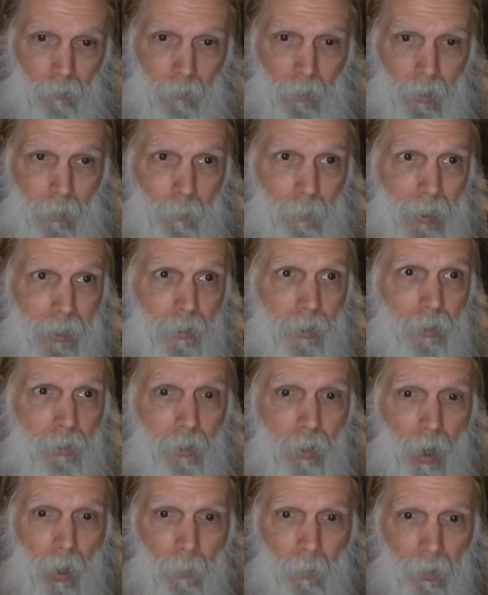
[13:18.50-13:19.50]
like major
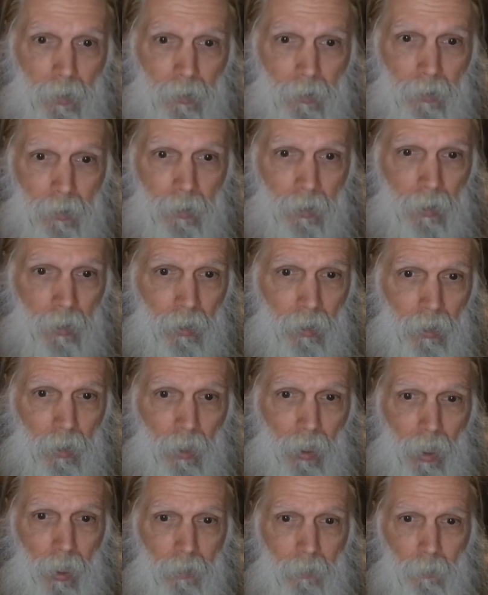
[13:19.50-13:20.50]
trauma.
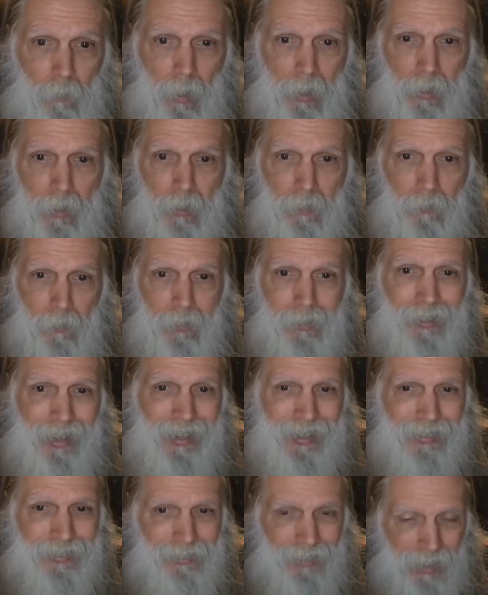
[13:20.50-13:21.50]
And many of the
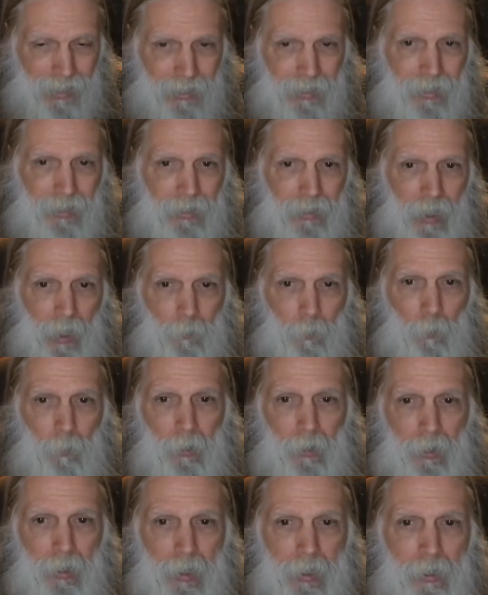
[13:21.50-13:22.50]
diagnostic
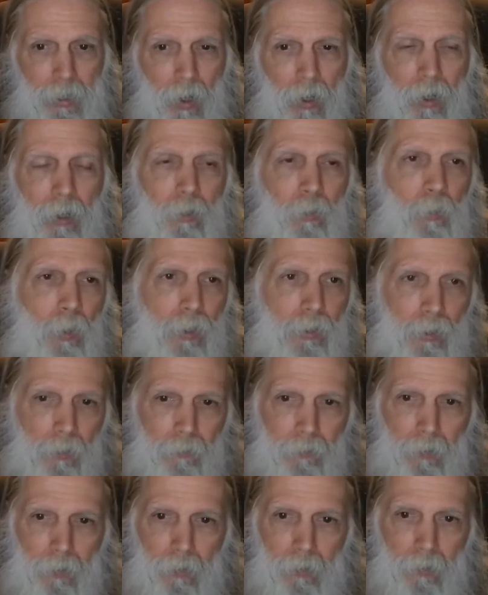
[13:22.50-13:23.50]
capabilities are
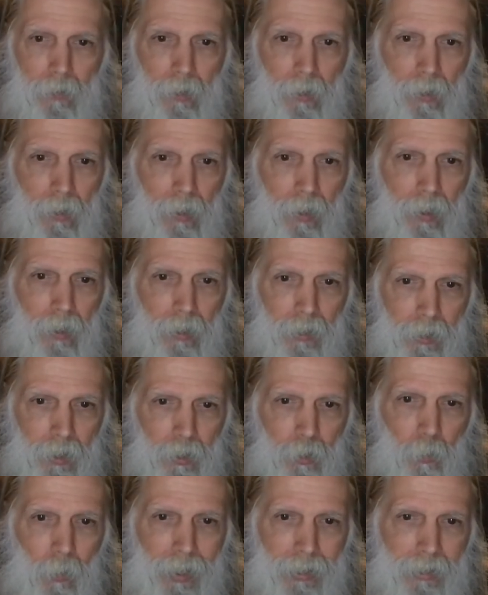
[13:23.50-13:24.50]
wonderful.
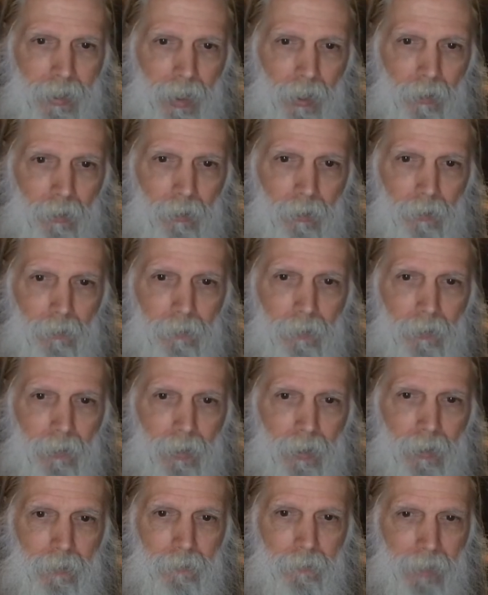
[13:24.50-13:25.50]
Just watch out for
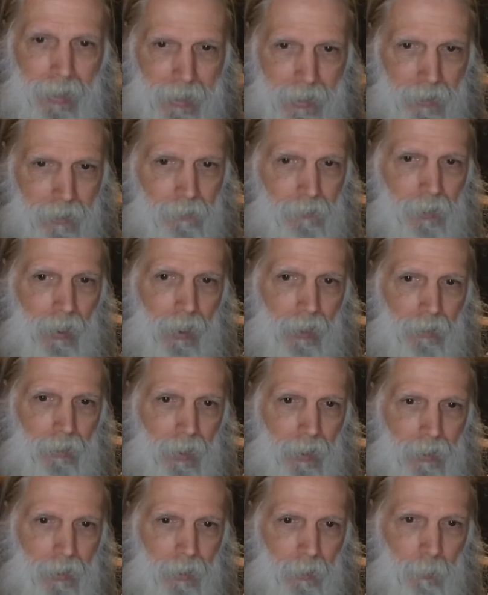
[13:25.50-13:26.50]
the invasive
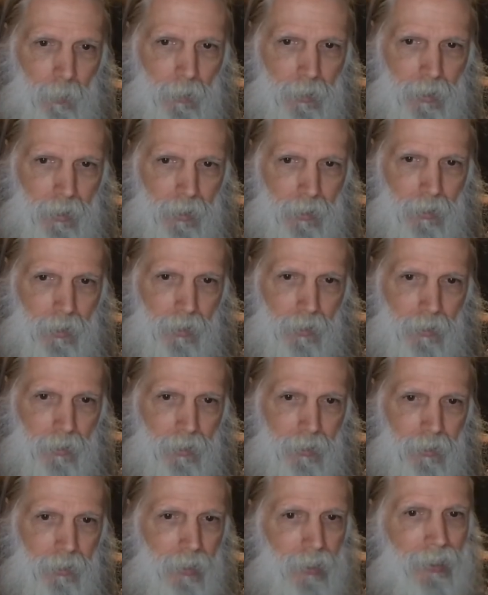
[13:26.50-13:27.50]
diagnostic procedures.
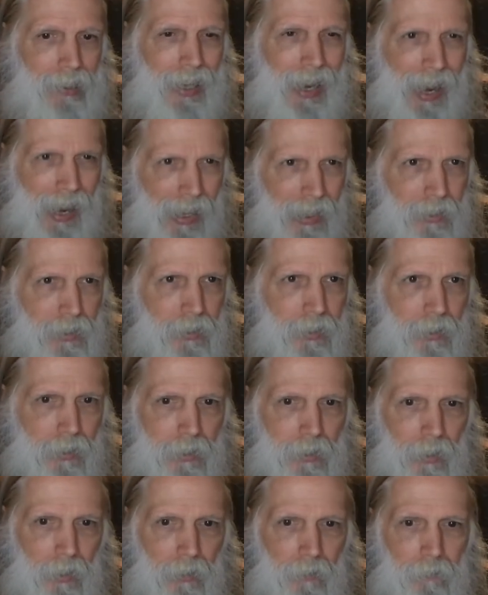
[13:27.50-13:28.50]
Ask
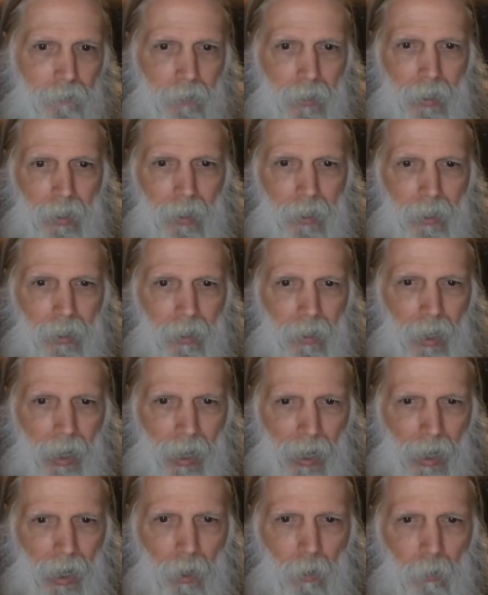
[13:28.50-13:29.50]
yourself
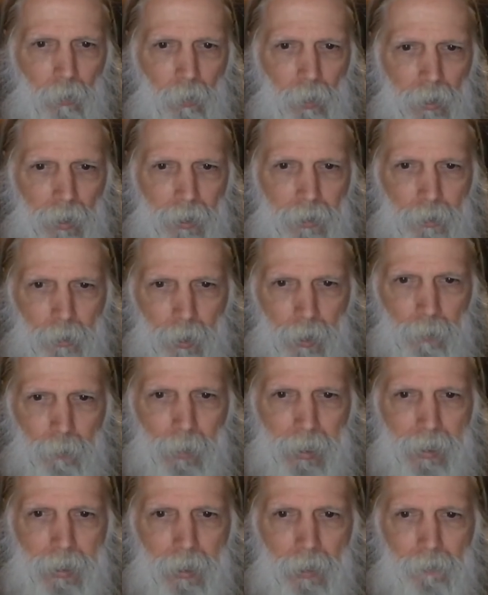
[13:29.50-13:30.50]
how will I treat
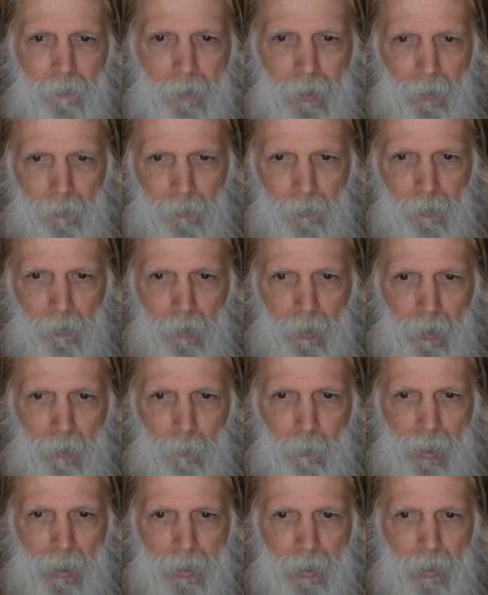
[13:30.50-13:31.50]
myself differently
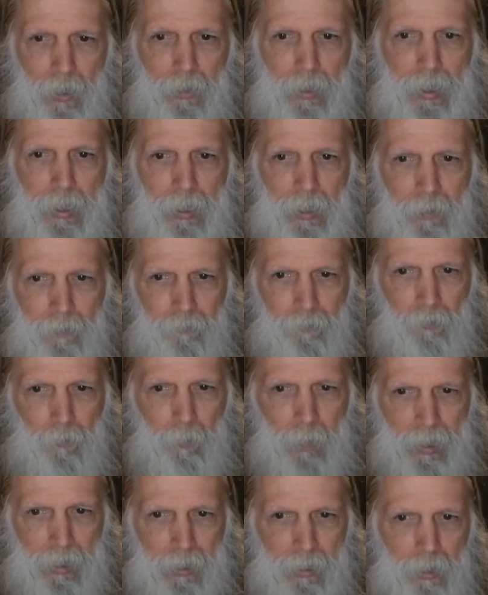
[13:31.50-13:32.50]
based on the
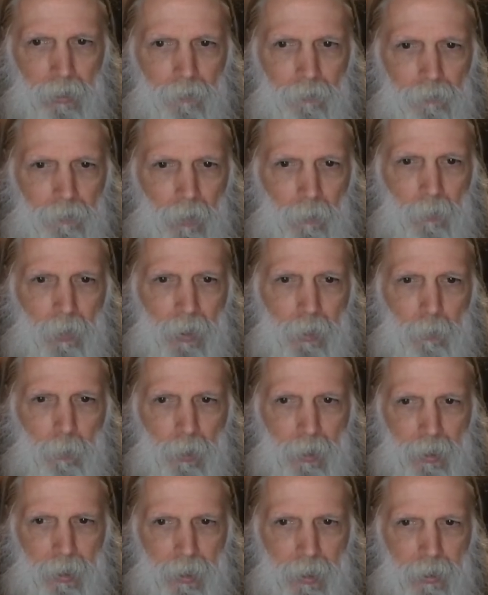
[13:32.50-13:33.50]
information from this
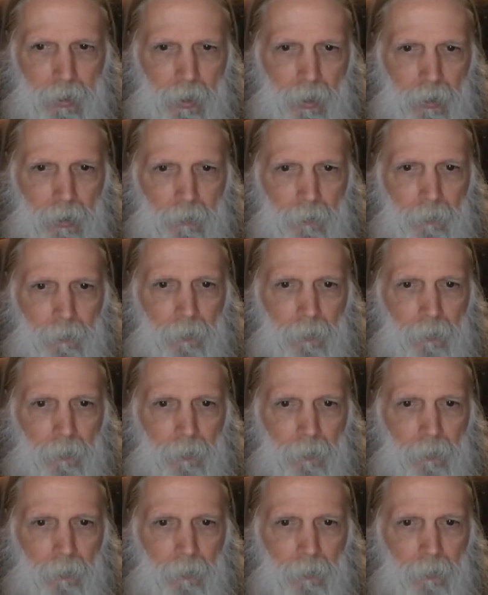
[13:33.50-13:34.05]
procedure?